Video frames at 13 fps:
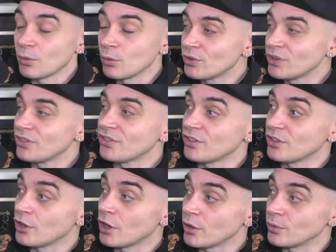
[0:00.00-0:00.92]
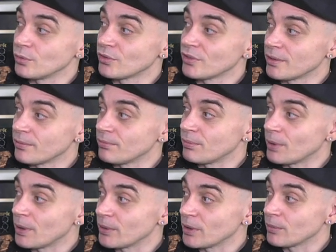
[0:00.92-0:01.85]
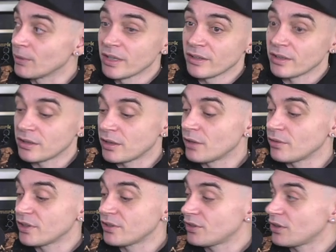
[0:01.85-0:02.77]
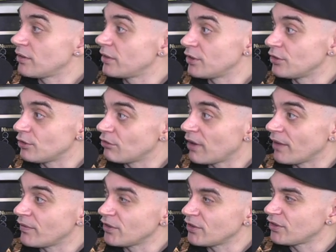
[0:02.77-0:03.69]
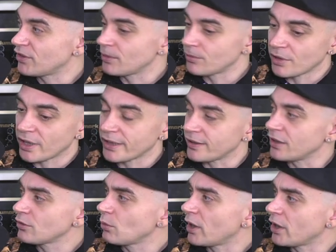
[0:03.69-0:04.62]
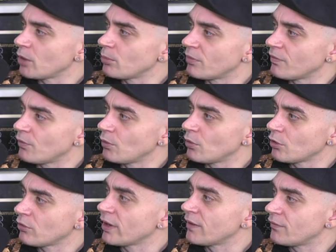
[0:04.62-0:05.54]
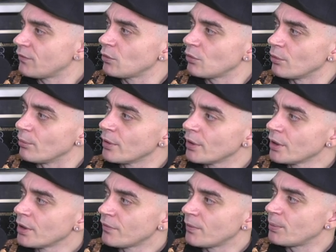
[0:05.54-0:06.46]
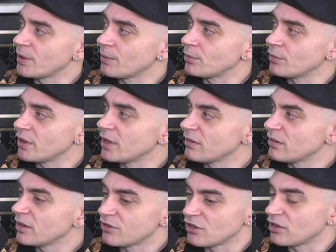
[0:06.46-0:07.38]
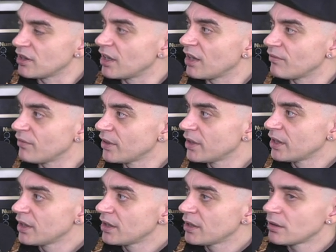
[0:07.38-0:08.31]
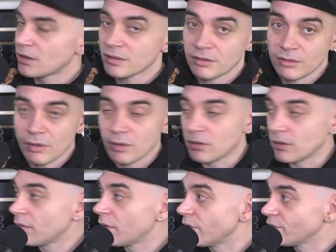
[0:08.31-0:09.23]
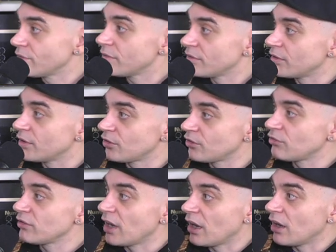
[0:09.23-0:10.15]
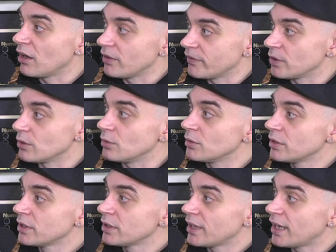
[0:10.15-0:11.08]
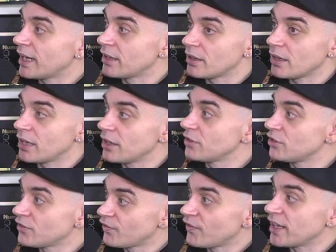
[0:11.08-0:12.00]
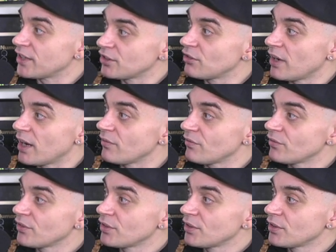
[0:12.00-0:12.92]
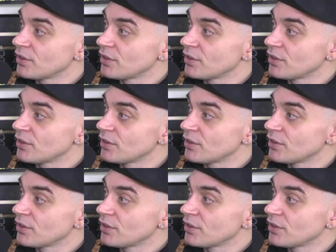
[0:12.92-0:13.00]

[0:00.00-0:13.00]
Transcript: an audience that knows in Birmingham that don't necessarily do graff. It just seems like it's quite an open for, creative forum for people that just love, quote unquote, the street art of it all, and and are just fans of graff.